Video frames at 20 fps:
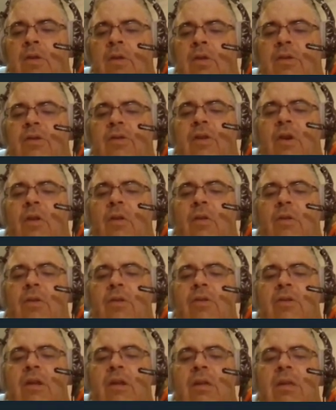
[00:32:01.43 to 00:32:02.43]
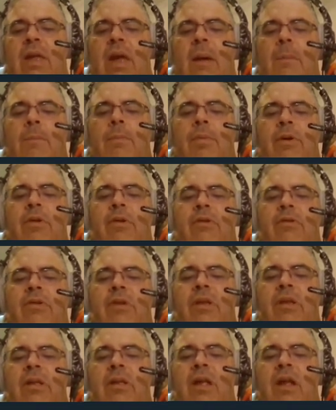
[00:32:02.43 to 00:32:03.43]
The sulks and tempers
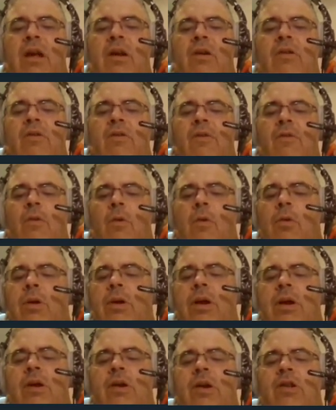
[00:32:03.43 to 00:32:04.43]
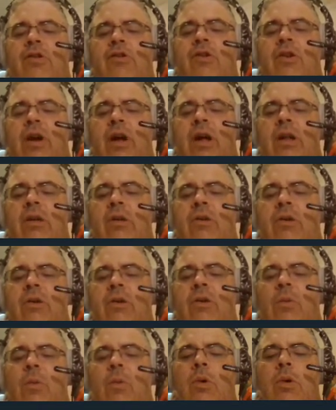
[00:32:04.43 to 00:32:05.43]
and tears of ordinary
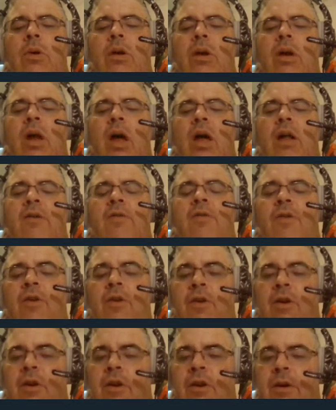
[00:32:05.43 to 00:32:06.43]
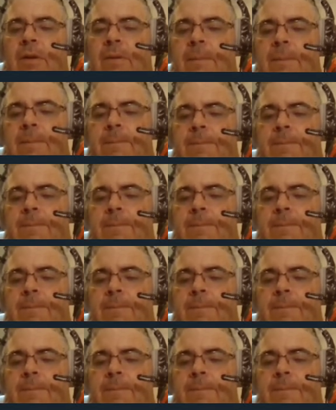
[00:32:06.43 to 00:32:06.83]
childhood were not for her.